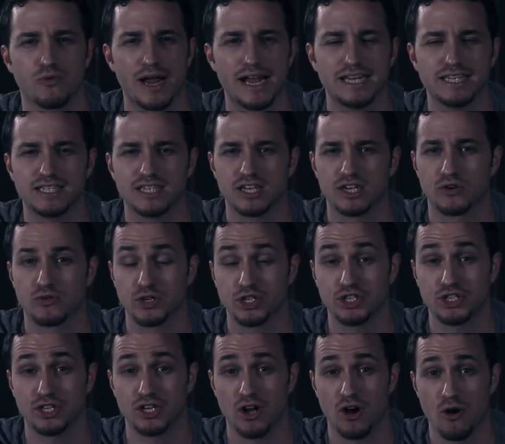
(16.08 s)
raised in a
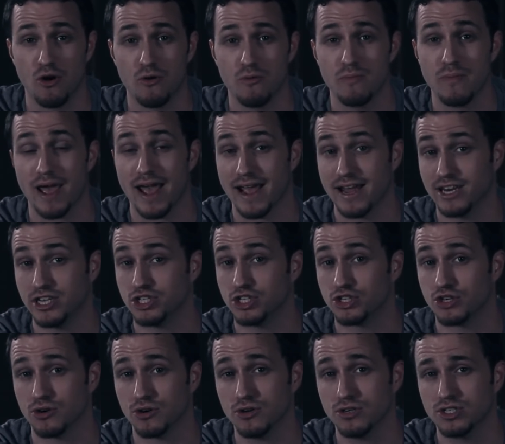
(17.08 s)
Christian home and in
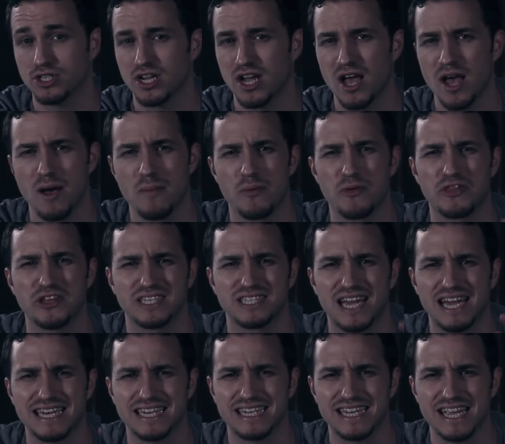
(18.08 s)
church, but
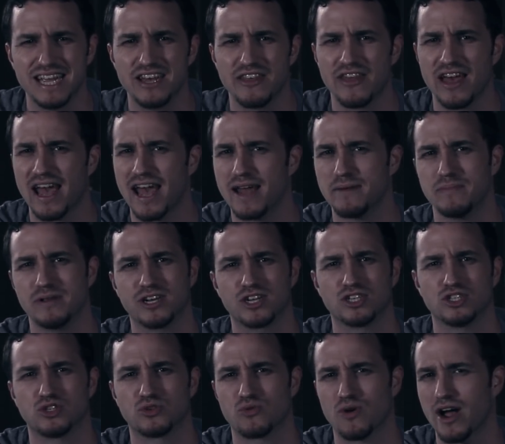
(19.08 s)
this idea that had been
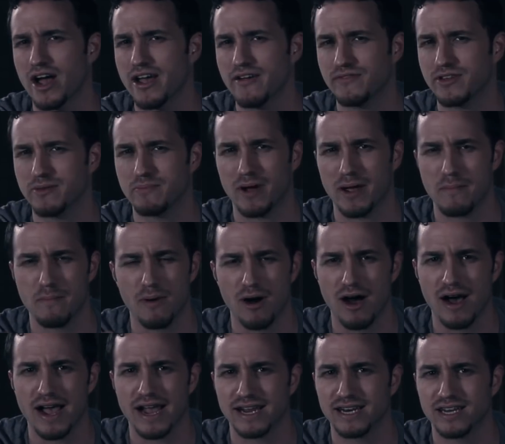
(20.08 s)
contrived in my
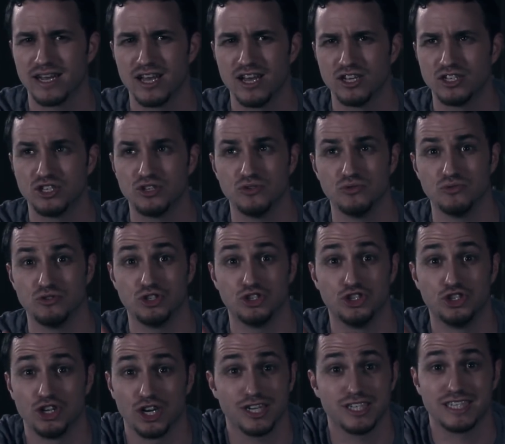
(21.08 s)
mind to
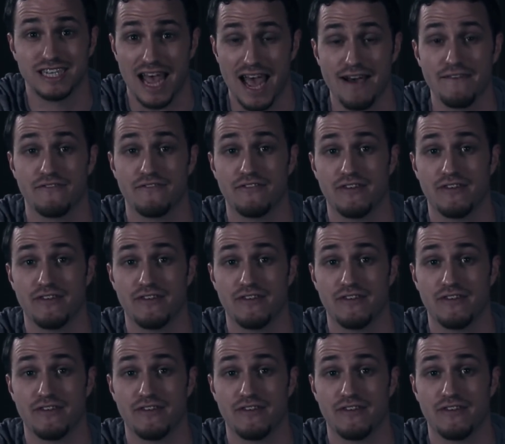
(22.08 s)
just have